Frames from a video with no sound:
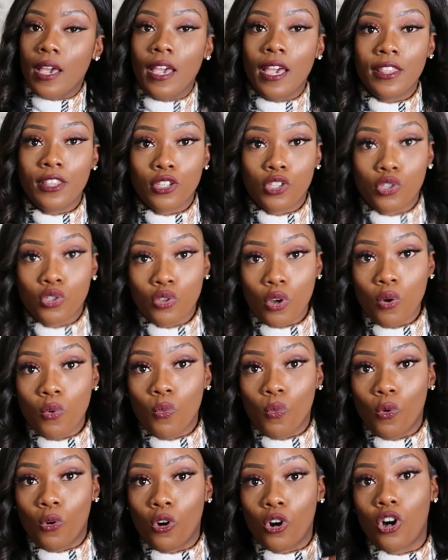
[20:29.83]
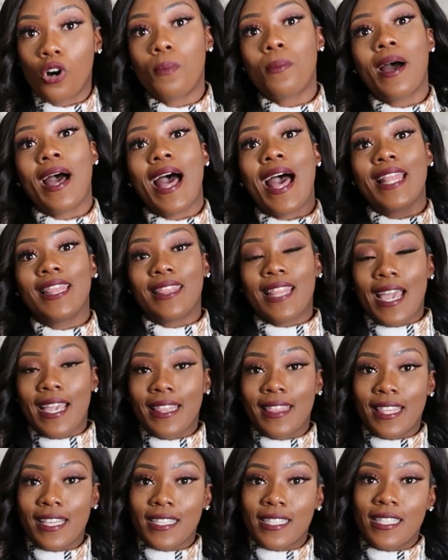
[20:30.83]
And it's so warm. I
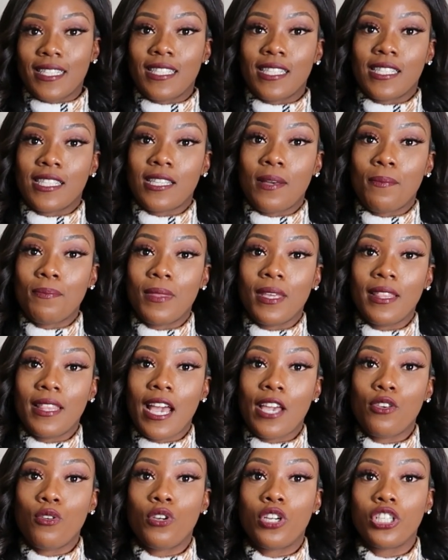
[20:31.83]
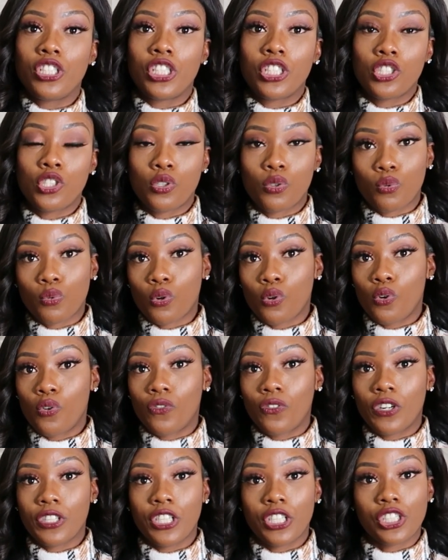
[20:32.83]
like this. This is something that you could just throw
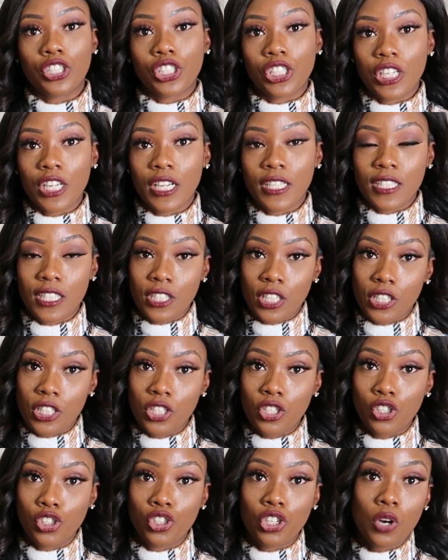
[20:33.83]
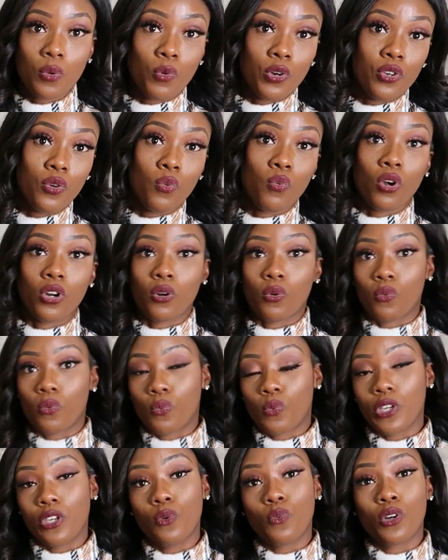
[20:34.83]
over your jeans and your t-shirt when you want
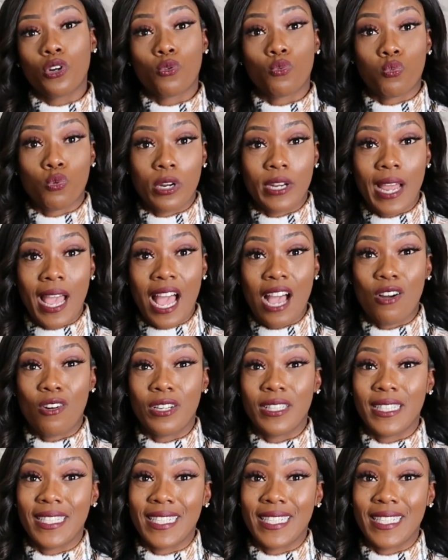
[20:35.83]
to run out on